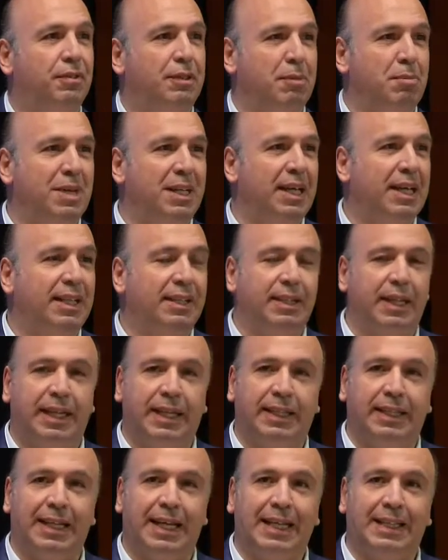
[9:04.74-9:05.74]

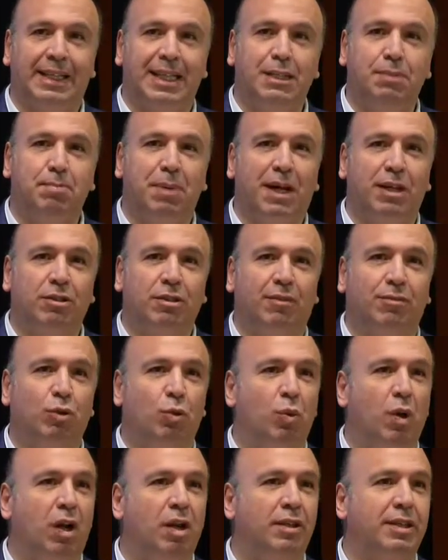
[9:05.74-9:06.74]
in this part of
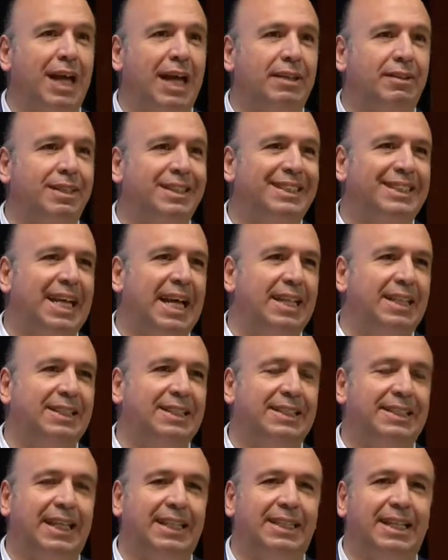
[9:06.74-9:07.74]
the world
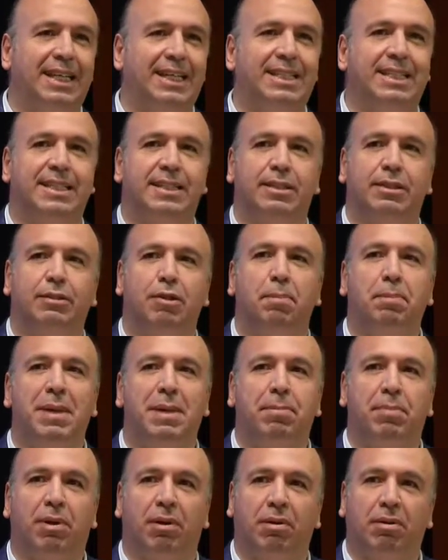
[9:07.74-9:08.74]
understands that it's the
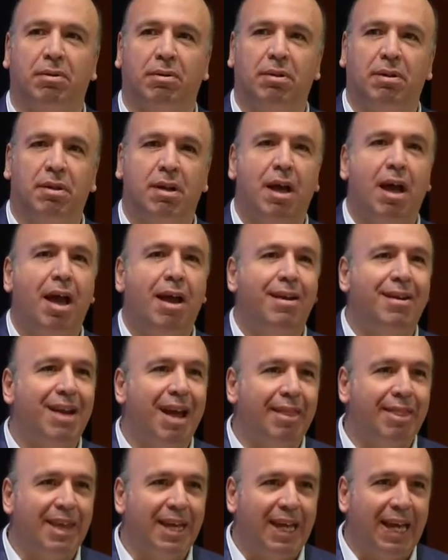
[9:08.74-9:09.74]
people.
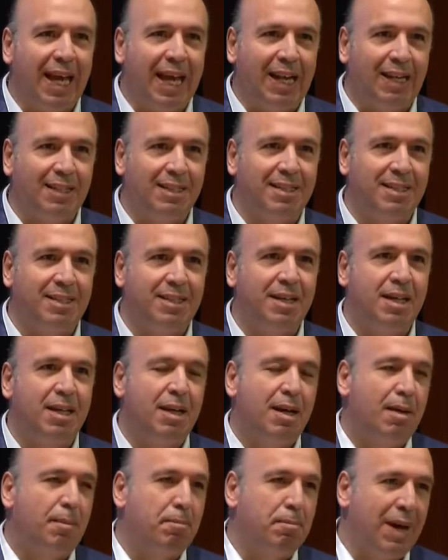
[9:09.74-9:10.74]
Nothing else.
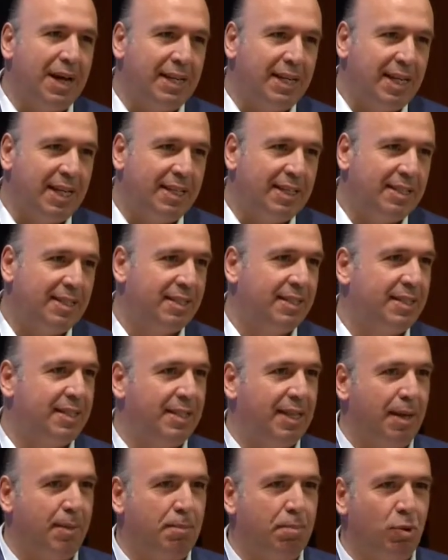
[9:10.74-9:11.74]
Money
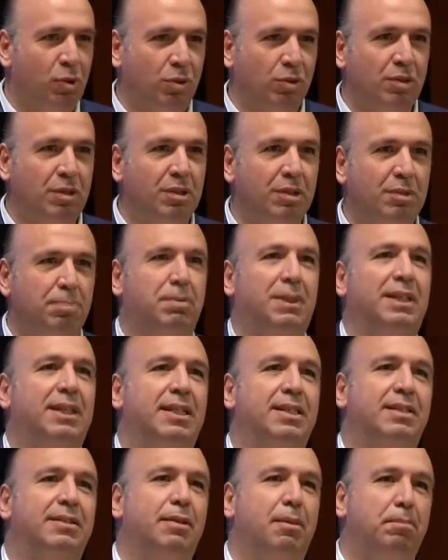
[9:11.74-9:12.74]
is important, but
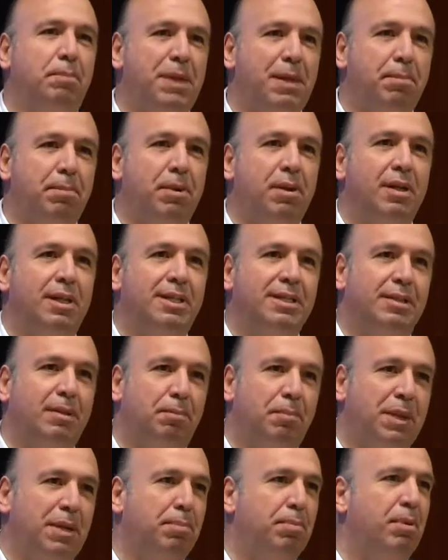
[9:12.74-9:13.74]
it's the people, it's the
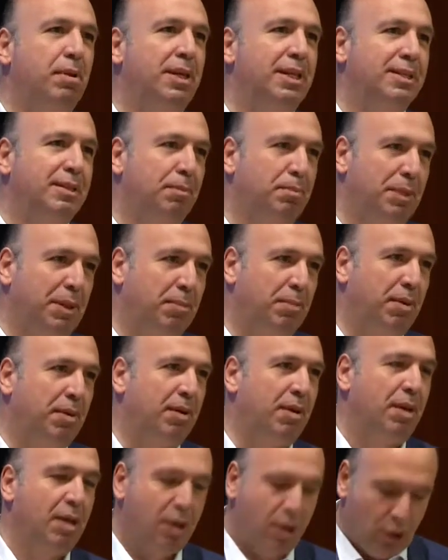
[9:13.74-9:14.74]
people, it's the people.
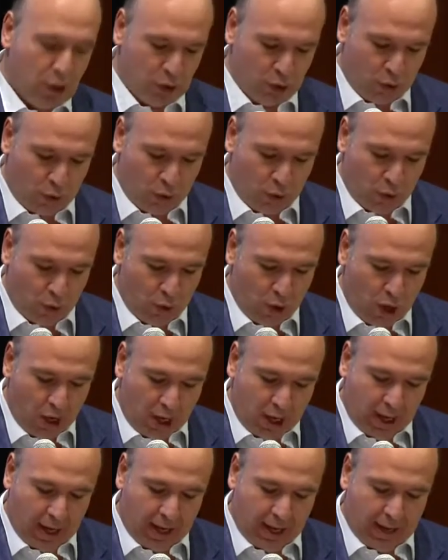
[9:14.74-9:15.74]
So,
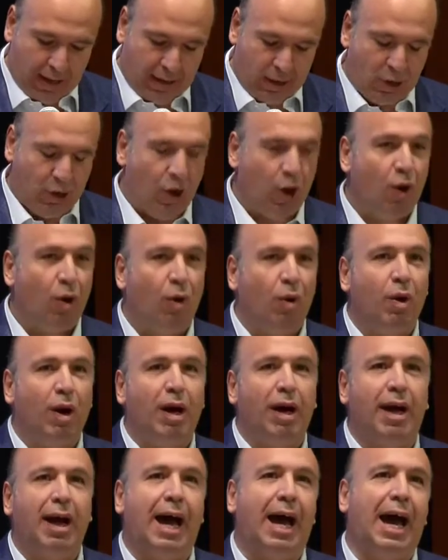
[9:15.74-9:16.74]

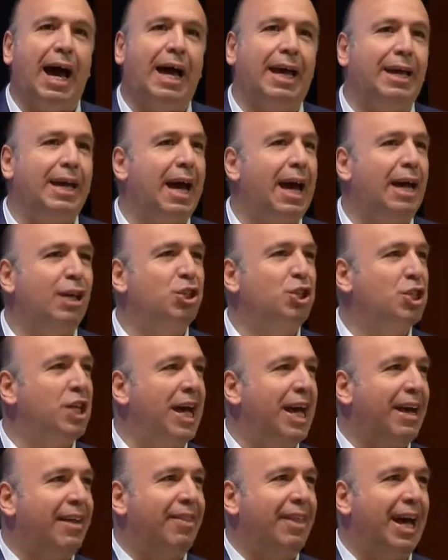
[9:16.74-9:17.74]
I
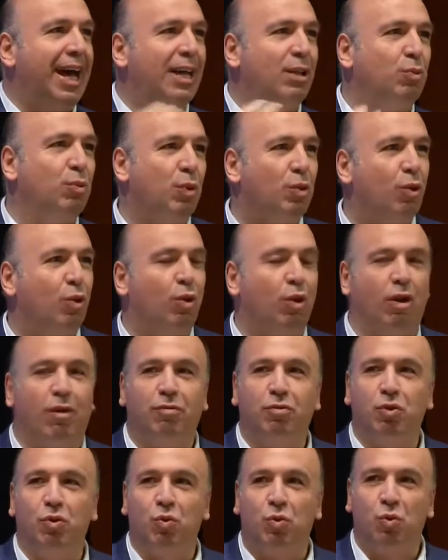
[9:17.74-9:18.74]
share that with all
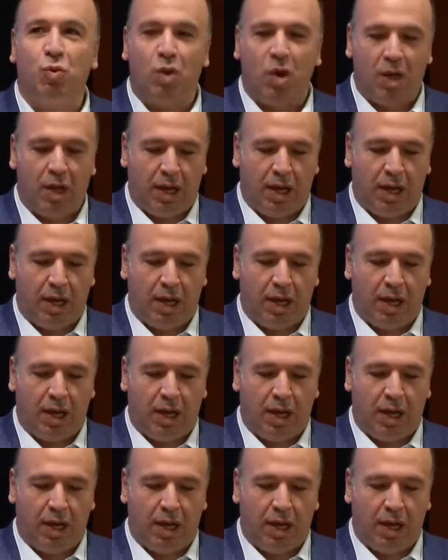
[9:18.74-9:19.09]
of you.